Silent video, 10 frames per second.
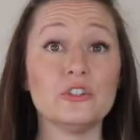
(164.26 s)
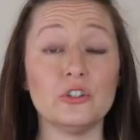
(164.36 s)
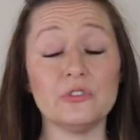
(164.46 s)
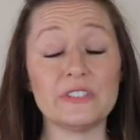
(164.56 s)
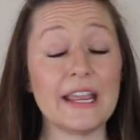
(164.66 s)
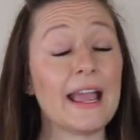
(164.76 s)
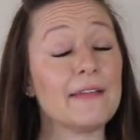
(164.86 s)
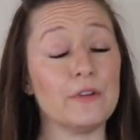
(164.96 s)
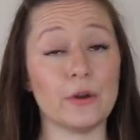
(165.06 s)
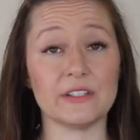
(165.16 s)
Tuesday,
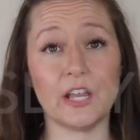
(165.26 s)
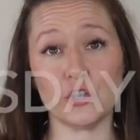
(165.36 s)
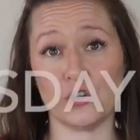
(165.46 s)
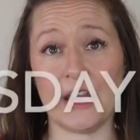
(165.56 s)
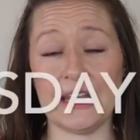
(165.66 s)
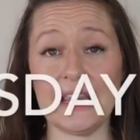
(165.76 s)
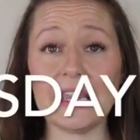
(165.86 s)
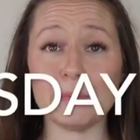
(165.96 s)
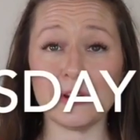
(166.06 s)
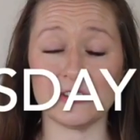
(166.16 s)
I focus on training
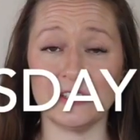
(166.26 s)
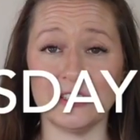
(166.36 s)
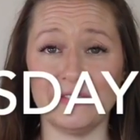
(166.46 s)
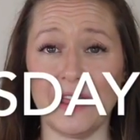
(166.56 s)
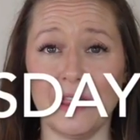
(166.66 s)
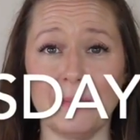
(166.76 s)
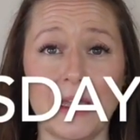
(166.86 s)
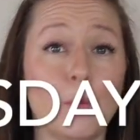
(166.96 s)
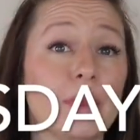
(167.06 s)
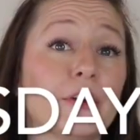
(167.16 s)
and personal
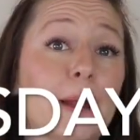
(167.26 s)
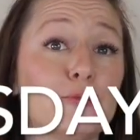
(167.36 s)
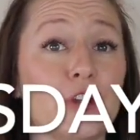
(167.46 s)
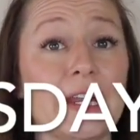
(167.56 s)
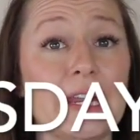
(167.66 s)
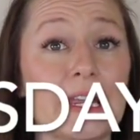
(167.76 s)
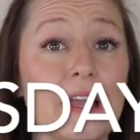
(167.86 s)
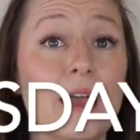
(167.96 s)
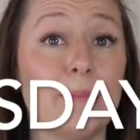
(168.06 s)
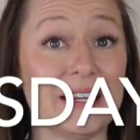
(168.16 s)
development, whether I'm
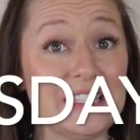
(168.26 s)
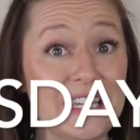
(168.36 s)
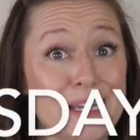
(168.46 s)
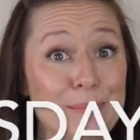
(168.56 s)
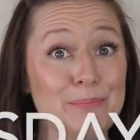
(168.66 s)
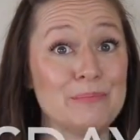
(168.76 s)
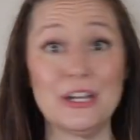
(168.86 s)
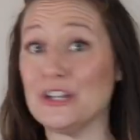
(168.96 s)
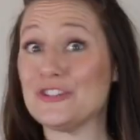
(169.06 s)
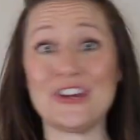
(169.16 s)
training my team,
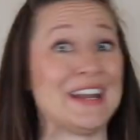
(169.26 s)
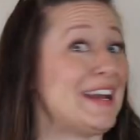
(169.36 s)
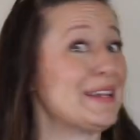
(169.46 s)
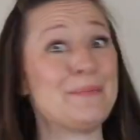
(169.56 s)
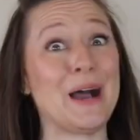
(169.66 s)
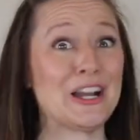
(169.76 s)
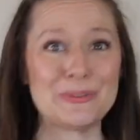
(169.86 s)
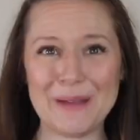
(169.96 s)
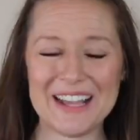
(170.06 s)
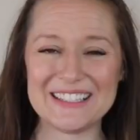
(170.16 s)
training the
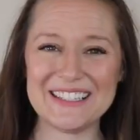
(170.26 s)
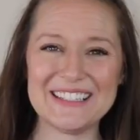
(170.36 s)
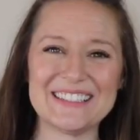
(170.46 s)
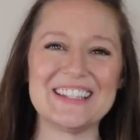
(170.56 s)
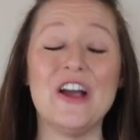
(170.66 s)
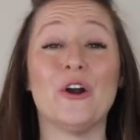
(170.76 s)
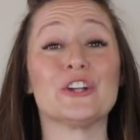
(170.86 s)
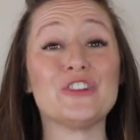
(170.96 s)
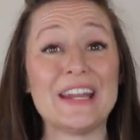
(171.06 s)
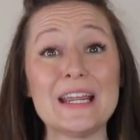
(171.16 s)
posh bosses,
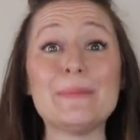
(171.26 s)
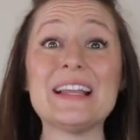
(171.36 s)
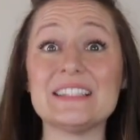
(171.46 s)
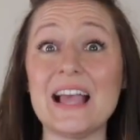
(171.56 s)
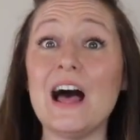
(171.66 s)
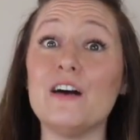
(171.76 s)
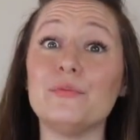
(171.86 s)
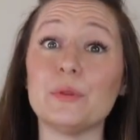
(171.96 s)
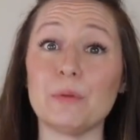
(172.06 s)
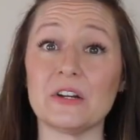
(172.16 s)
or training
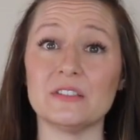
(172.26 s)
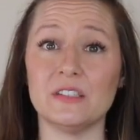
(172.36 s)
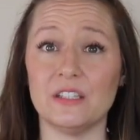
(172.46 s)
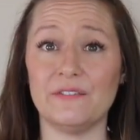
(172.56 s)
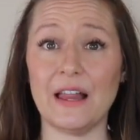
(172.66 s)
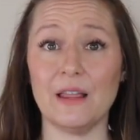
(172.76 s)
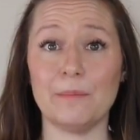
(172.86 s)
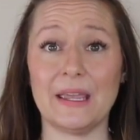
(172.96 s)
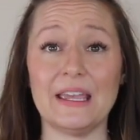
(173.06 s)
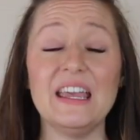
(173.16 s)
myself with personal
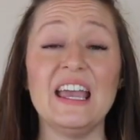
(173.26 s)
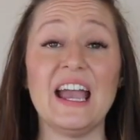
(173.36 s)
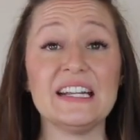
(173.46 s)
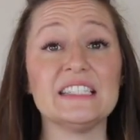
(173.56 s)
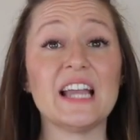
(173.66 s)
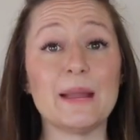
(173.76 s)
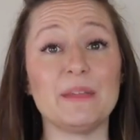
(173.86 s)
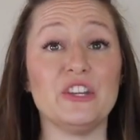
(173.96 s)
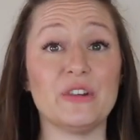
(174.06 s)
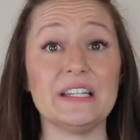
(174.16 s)
development. Anytime
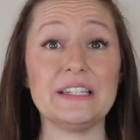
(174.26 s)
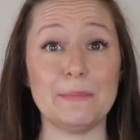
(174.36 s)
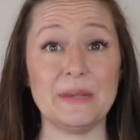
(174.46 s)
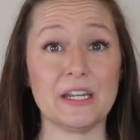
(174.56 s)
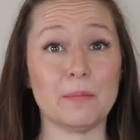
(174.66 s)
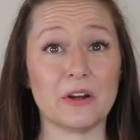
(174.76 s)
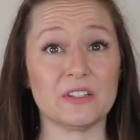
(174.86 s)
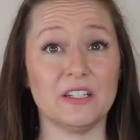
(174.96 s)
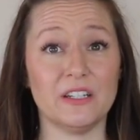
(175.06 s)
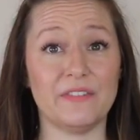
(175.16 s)
that you can dip into
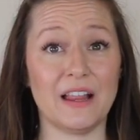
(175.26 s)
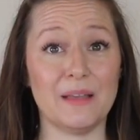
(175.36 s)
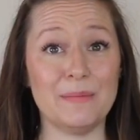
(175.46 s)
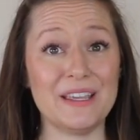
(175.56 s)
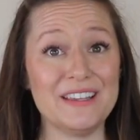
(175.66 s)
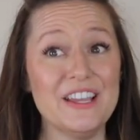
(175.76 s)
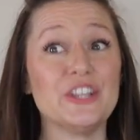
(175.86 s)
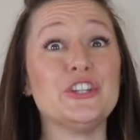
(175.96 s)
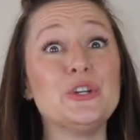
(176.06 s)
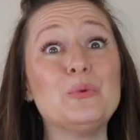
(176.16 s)
personal development,
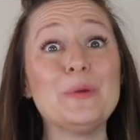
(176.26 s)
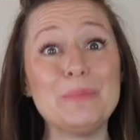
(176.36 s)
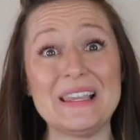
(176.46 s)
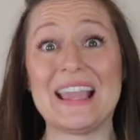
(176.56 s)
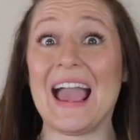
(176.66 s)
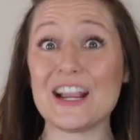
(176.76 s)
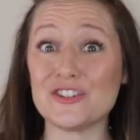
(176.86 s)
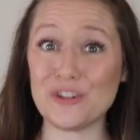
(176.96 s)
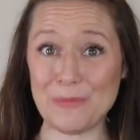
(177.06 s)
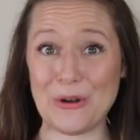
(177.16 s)
you will be
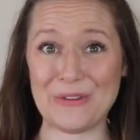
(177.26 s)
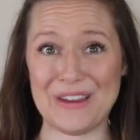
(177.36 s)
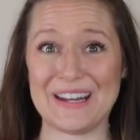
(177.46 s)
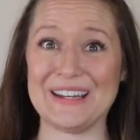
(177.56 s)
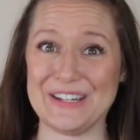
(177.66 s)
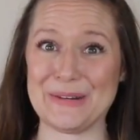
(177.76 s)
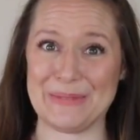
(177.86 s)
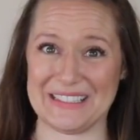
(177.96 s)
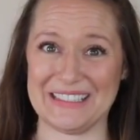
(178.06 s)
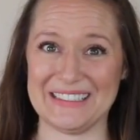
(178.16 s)
extra motivated in your
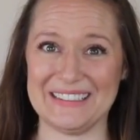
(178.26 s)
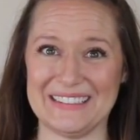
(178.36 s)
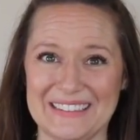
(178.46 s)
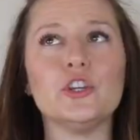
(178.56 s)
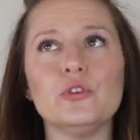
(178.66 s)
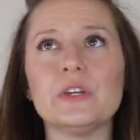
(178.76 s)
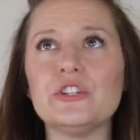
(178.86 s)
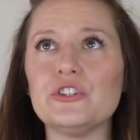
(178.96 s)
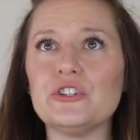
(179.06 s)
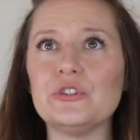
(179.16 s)
business. You
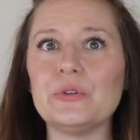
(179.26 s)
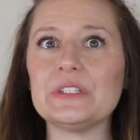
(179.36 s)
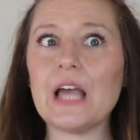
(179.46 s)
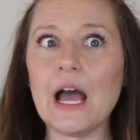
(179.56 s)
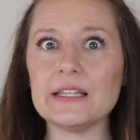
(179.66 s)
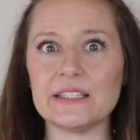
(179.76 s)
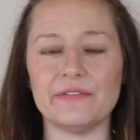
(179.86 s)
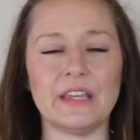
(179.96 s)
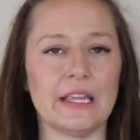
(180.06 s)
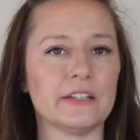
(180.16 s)
can do tons
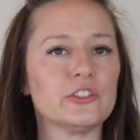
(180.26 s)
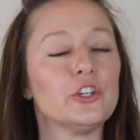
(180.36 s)
of things.